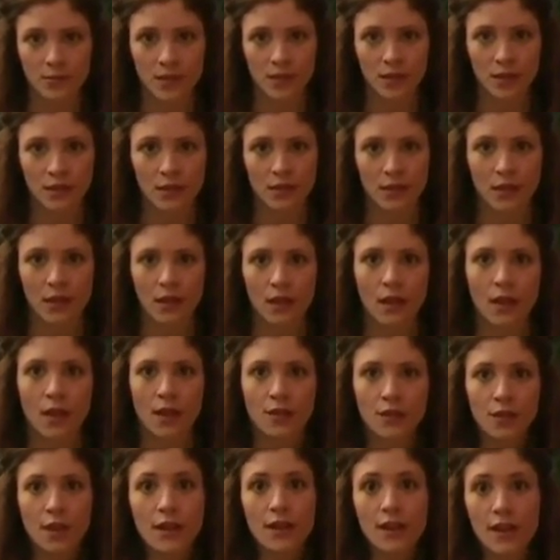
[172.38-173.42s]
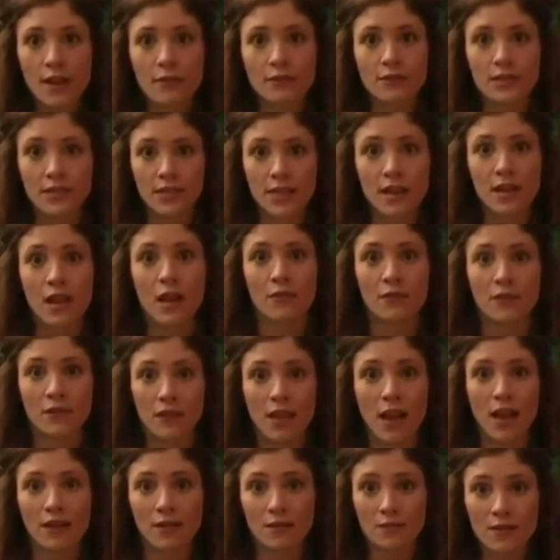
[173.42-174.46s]
teeth, I thought I'd have to take off a
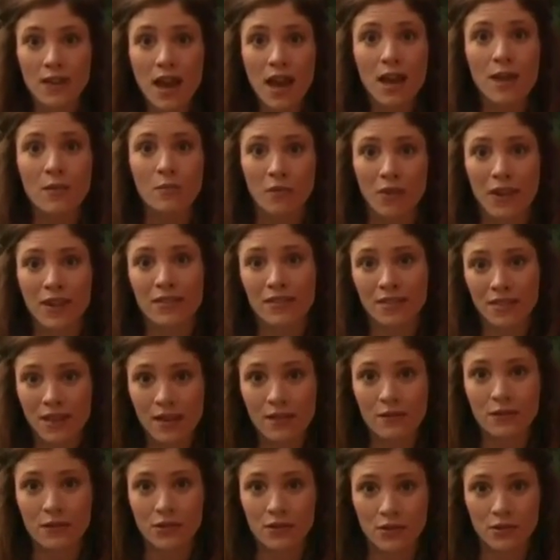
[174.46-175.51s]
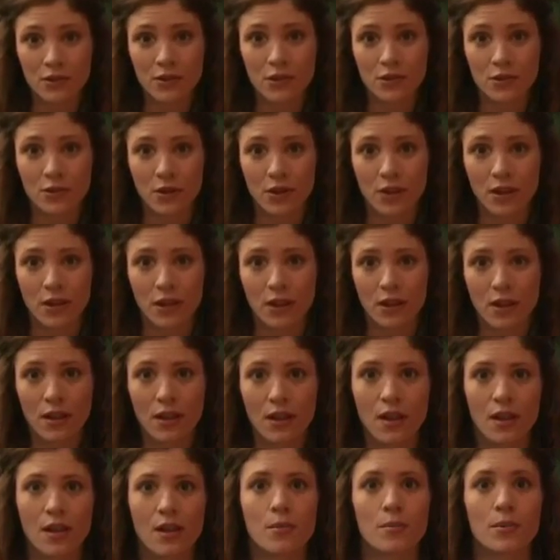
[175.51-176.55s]
lot of time right then for surgery.
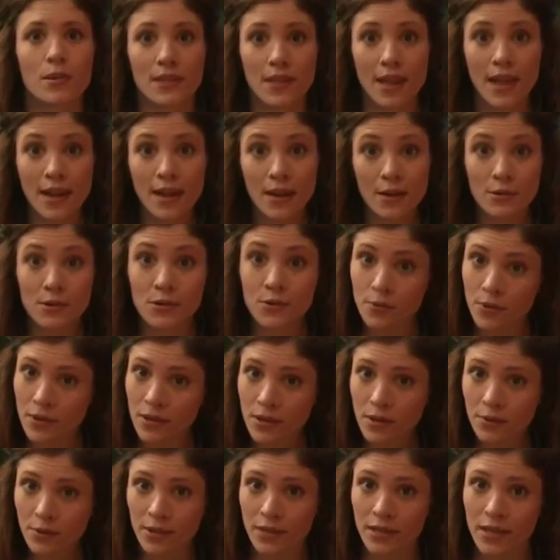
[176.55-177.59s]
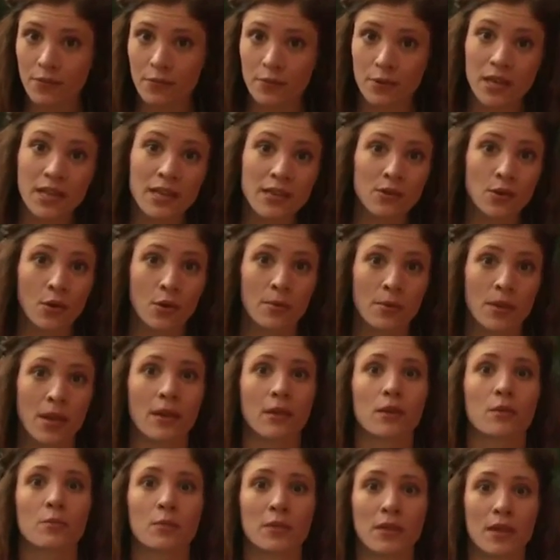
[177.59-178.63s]
But then I was really relieved when he told me I
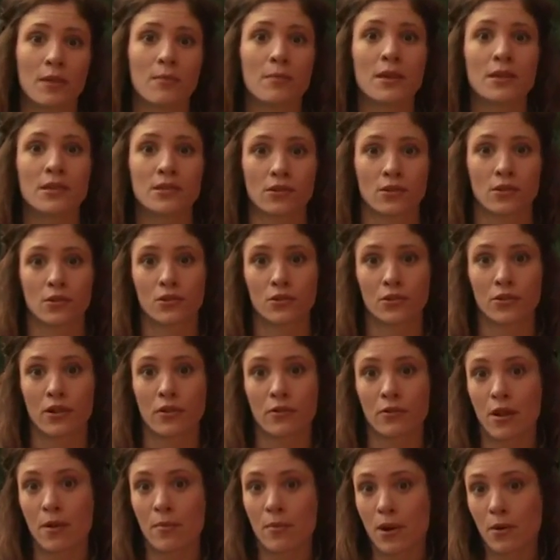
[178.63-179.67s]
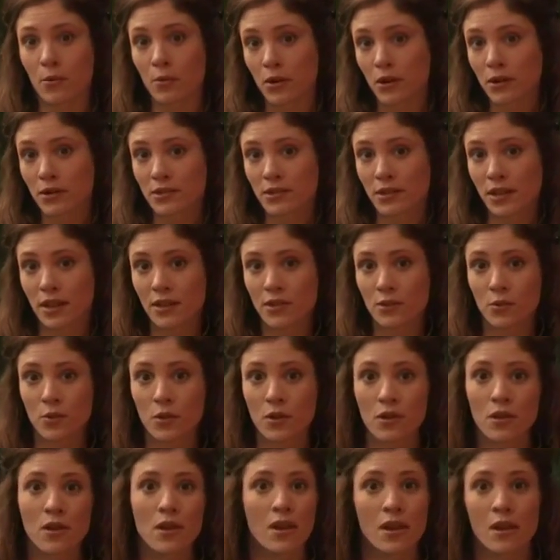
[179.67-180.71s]
could plan my surgery around my work
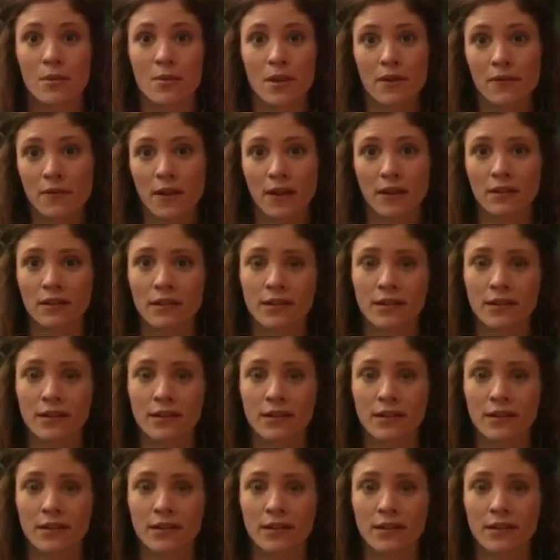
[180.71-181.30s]
schedule and my final